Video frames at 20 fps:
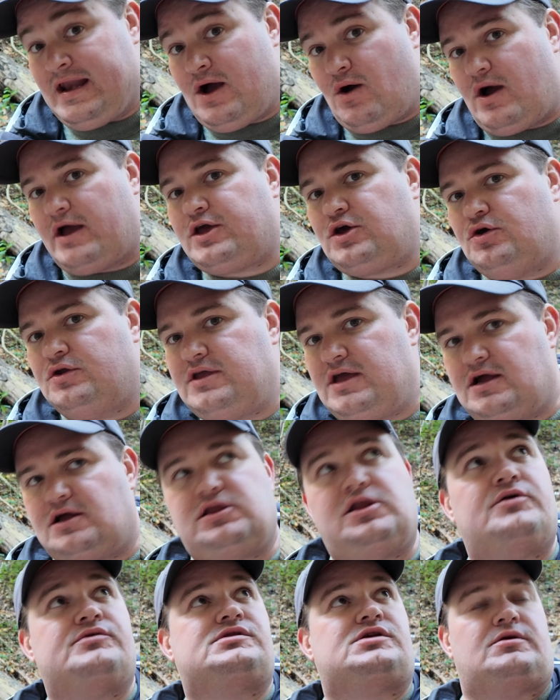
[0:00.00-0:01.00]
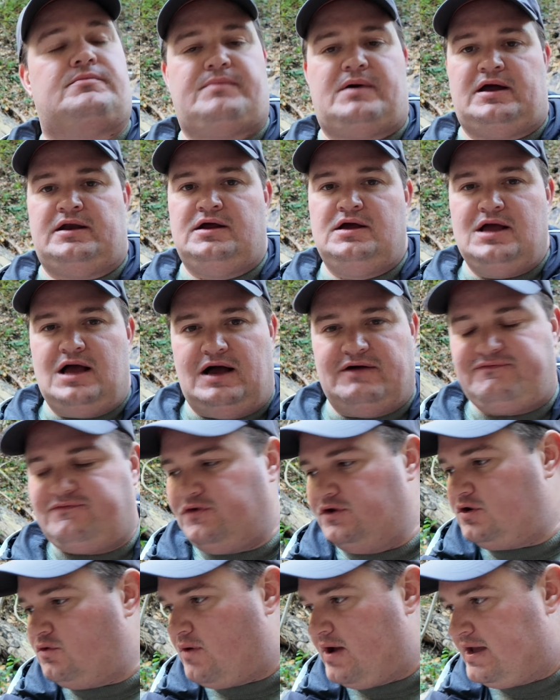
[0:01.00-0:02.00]
Now, I could get closer, but a
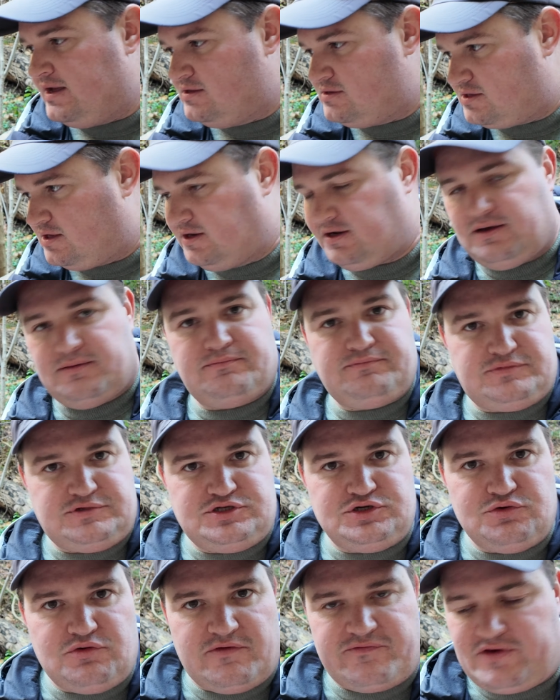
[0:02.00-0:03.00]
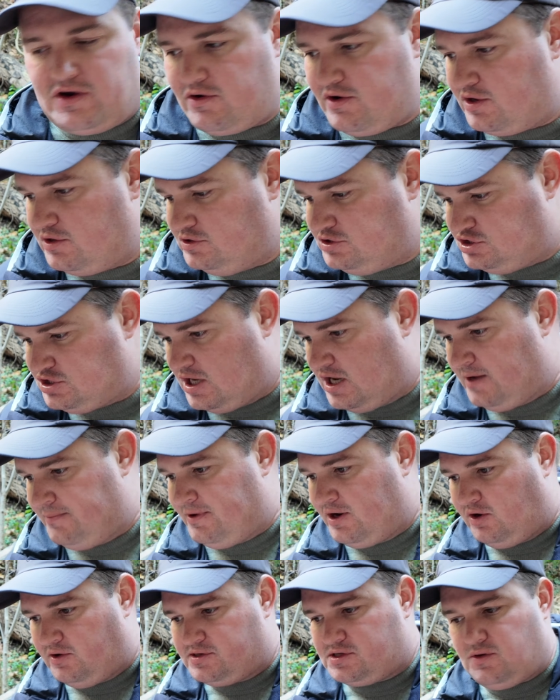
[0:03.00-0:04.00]
foot away is going to do a very good job,
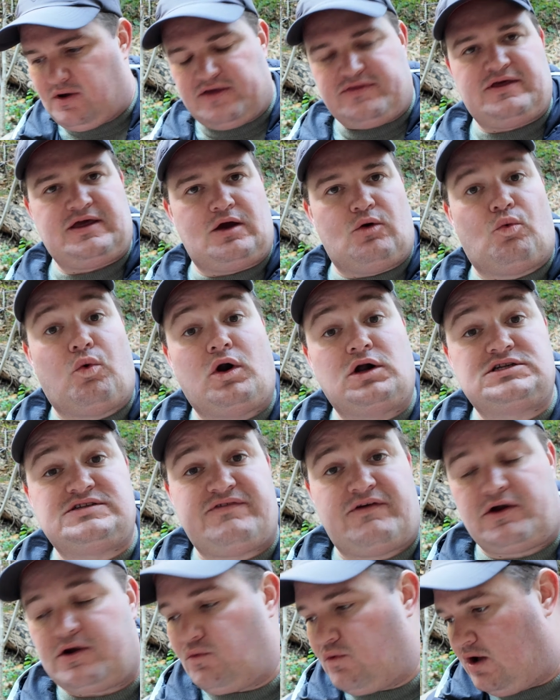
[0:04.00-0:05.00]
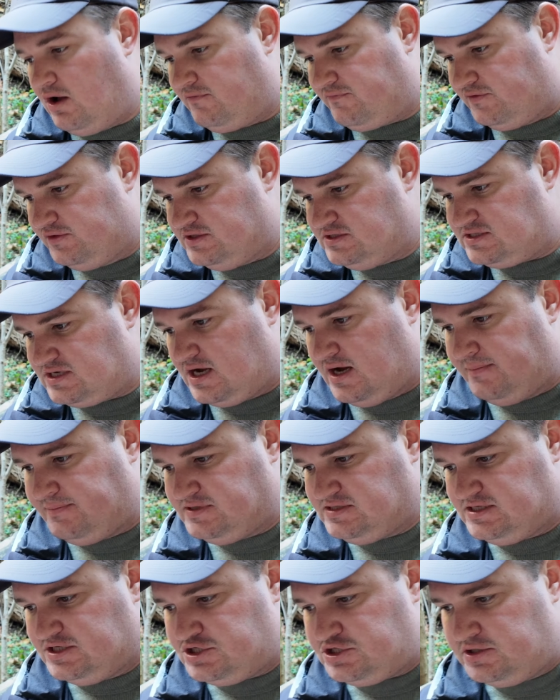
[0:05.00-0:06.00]
and also I think it works very well for this
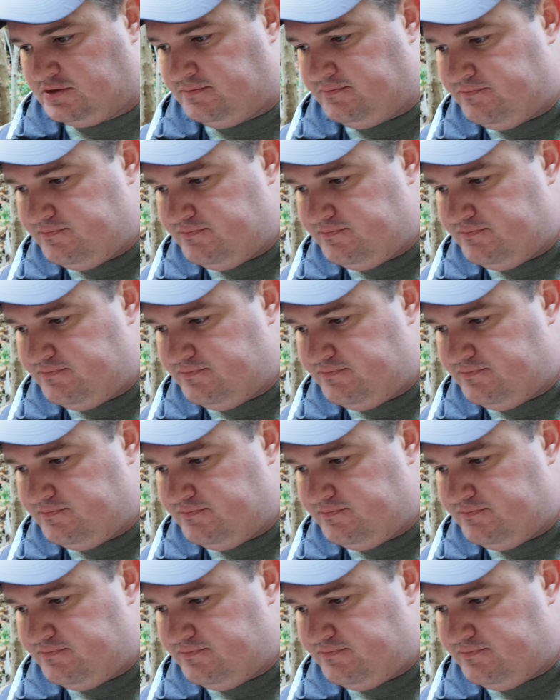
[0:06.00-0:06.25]
composition.